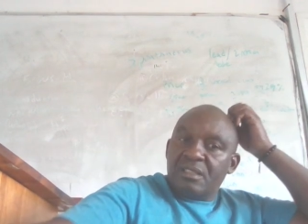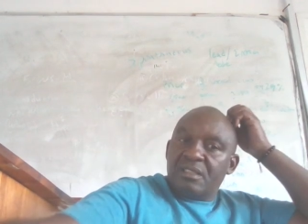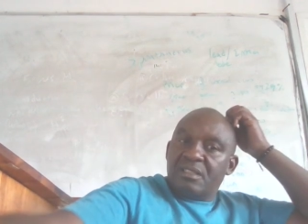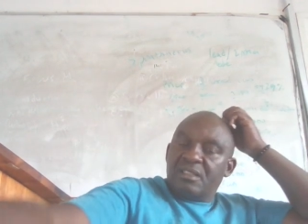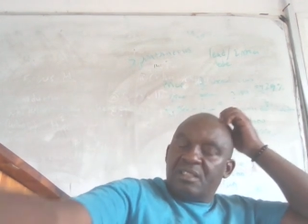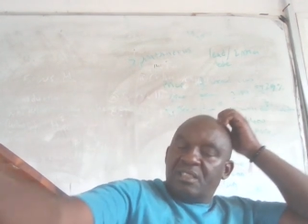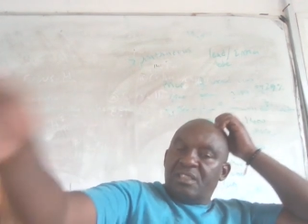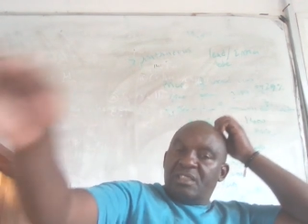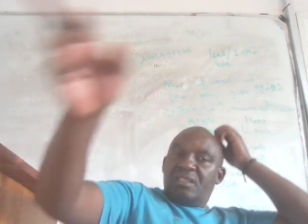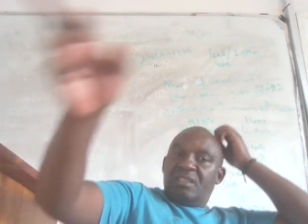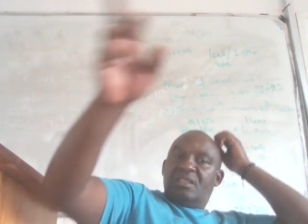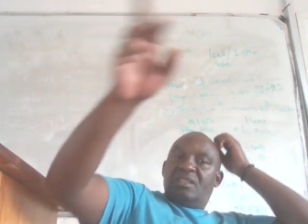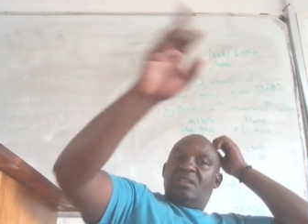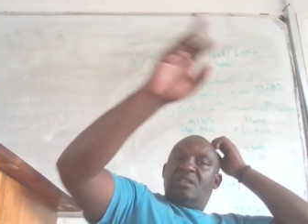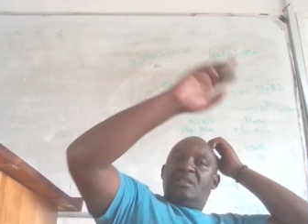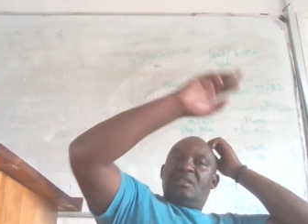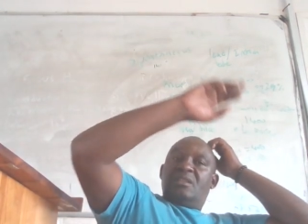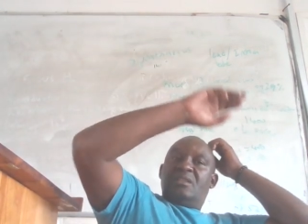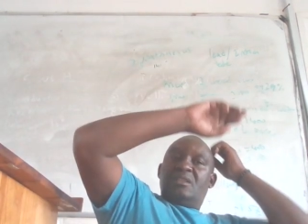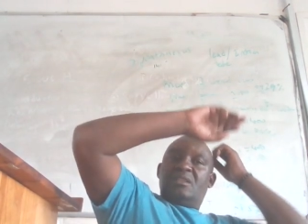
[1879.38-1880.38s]

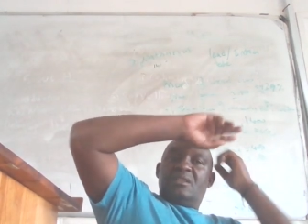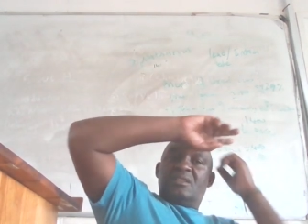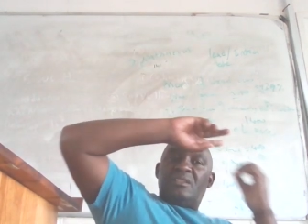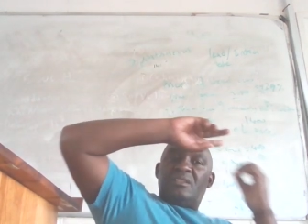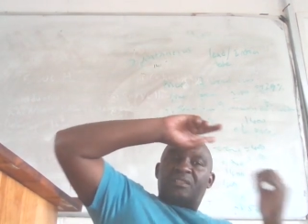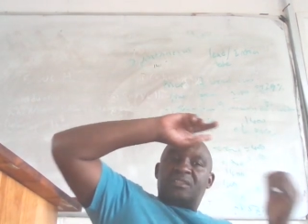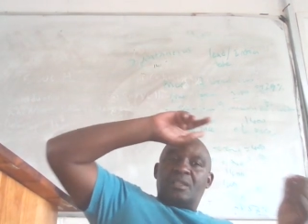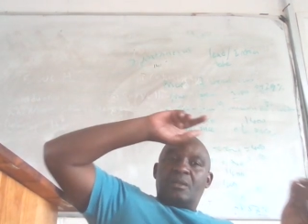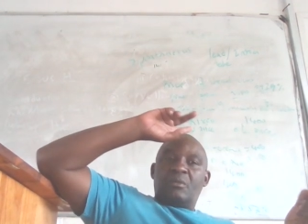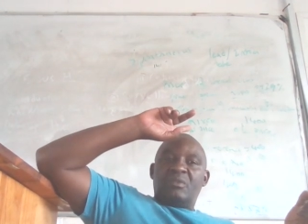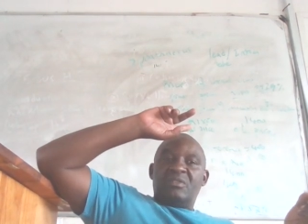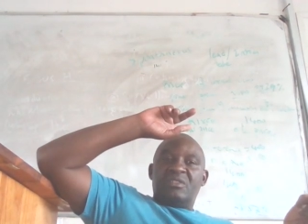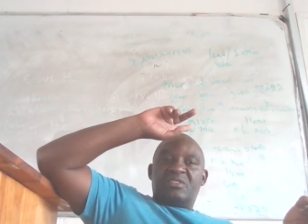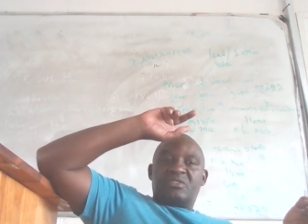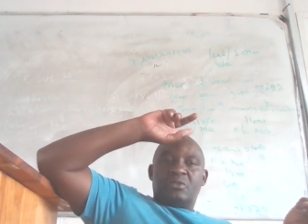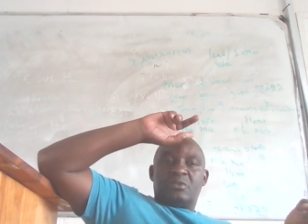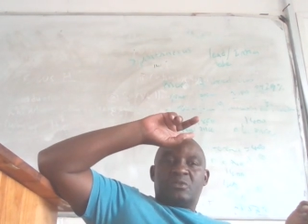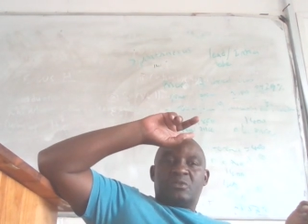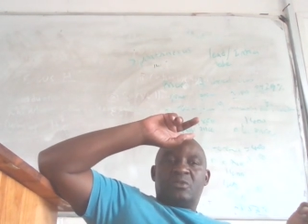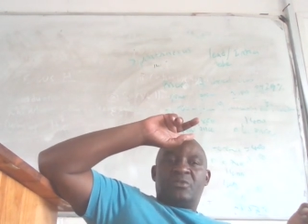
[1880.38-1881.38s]
The second
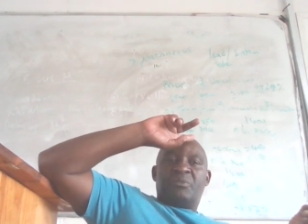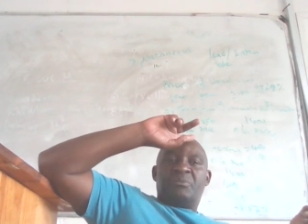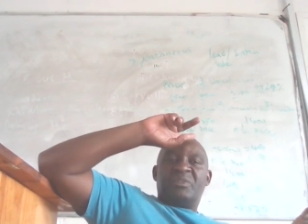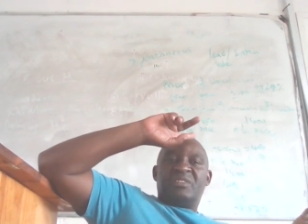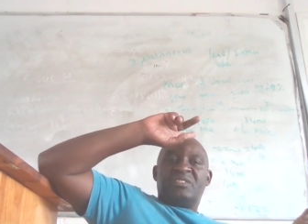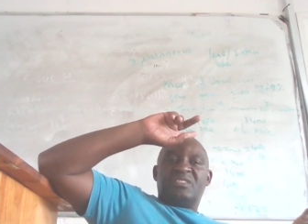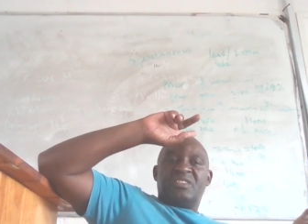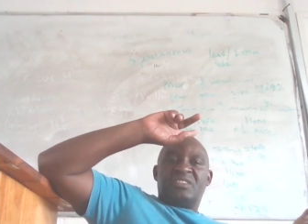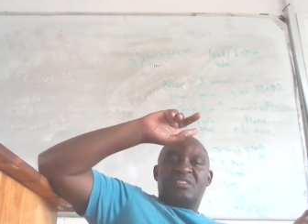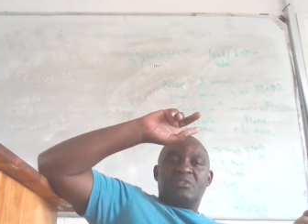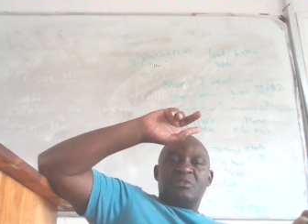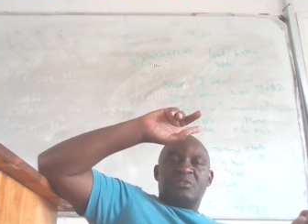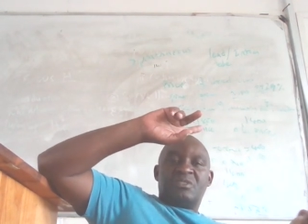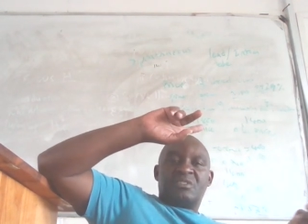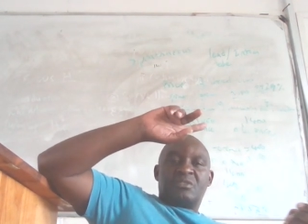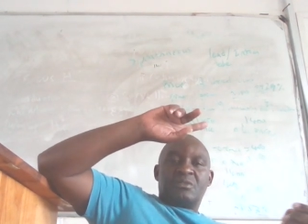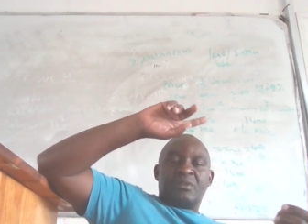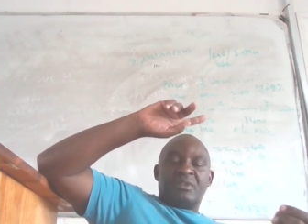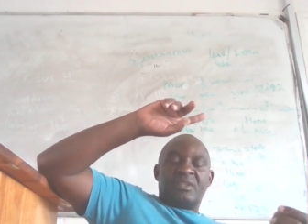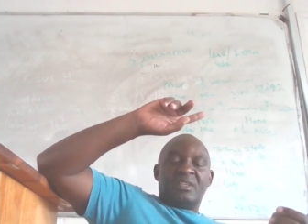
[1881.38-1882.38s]
source of business
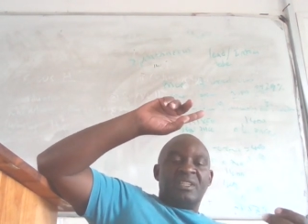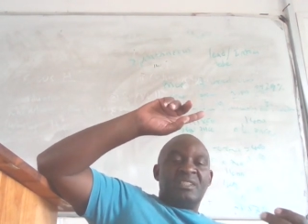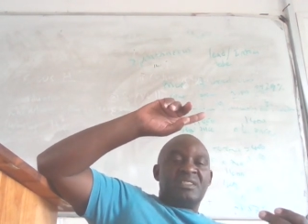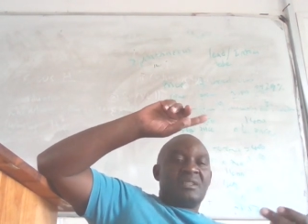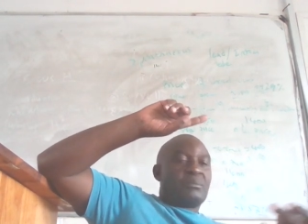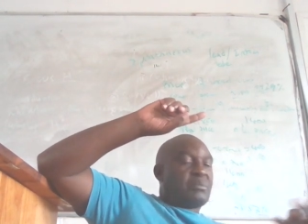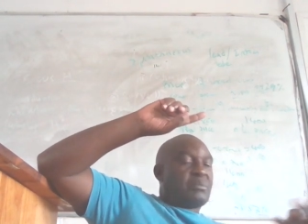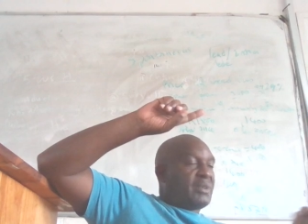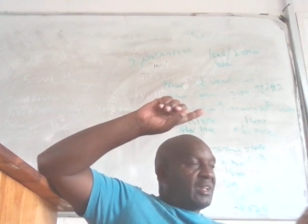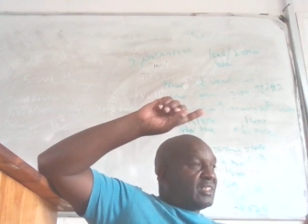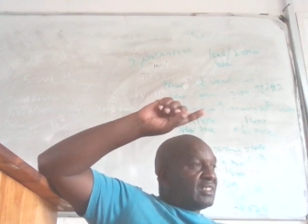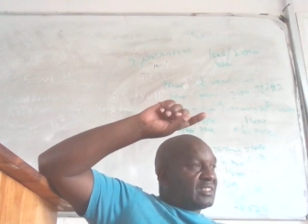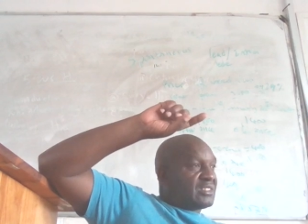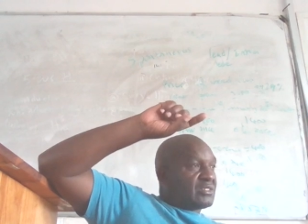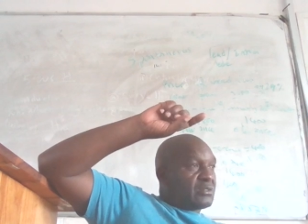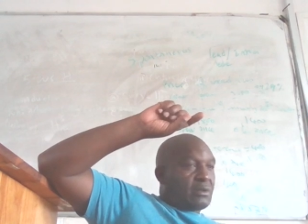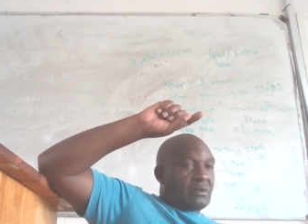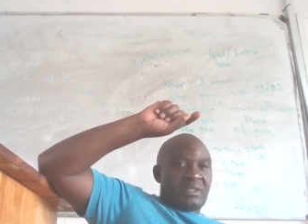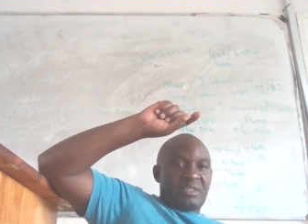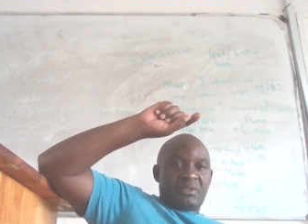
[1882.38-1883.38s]
news story is the planned
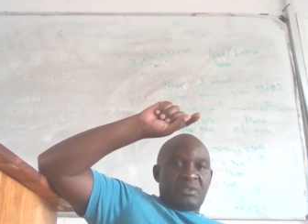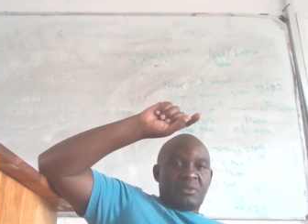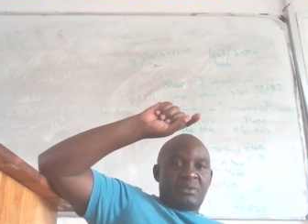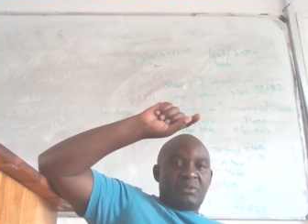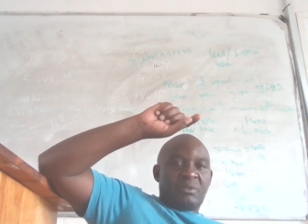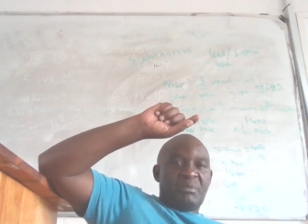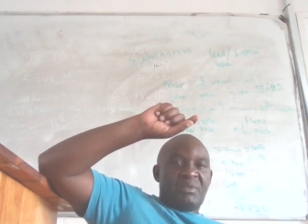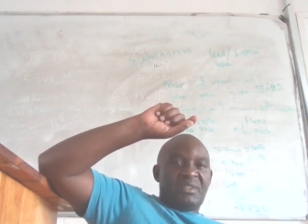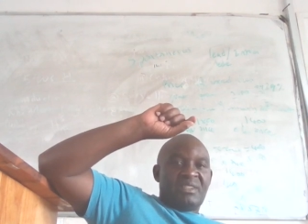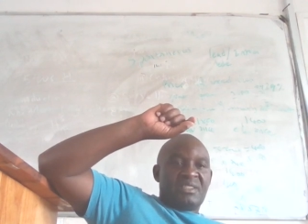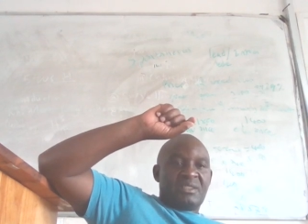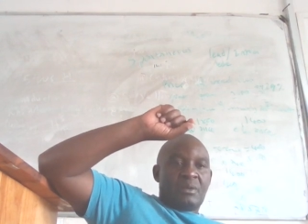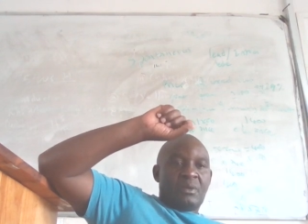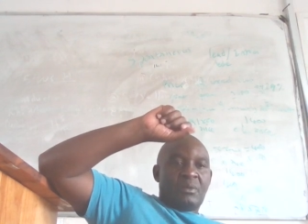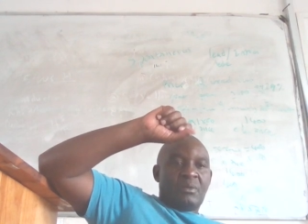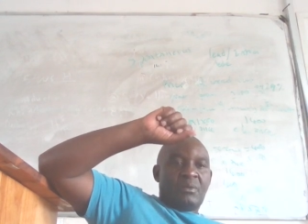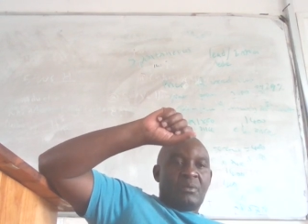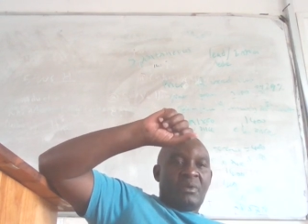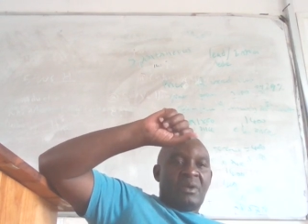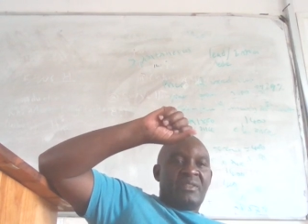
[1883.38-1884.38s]
stories. What do you mean?
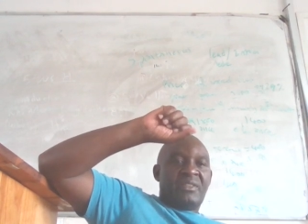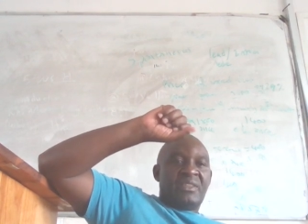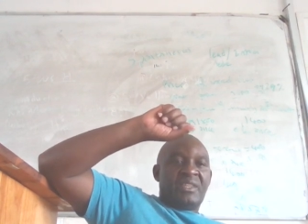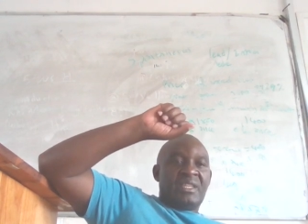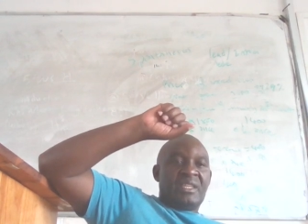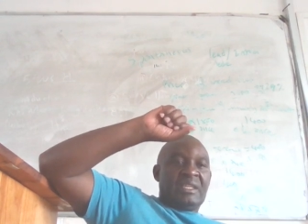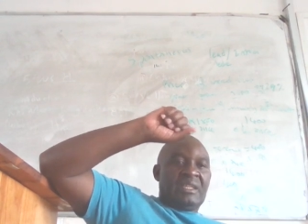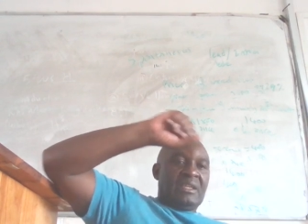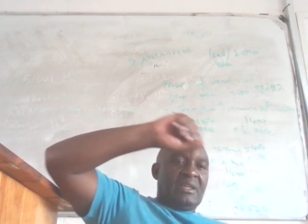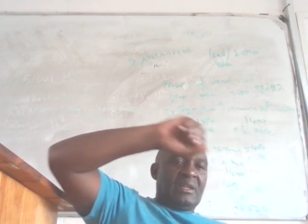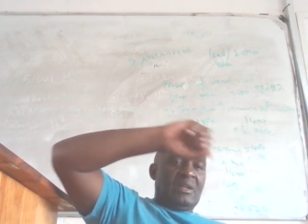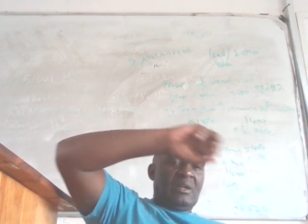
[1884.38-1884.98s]
Why the